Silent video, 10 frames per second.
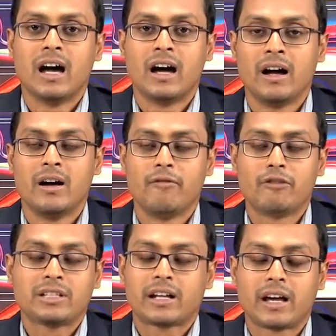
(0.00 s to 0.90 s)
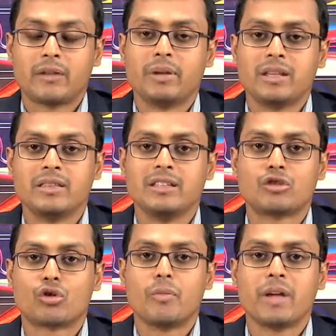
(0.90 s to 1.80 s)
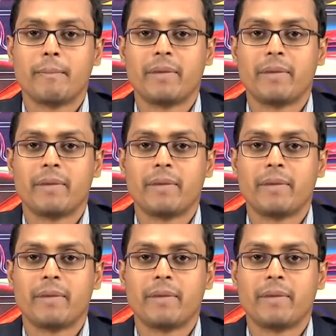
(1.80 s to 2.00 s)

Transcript: FischerCarbene, this chromium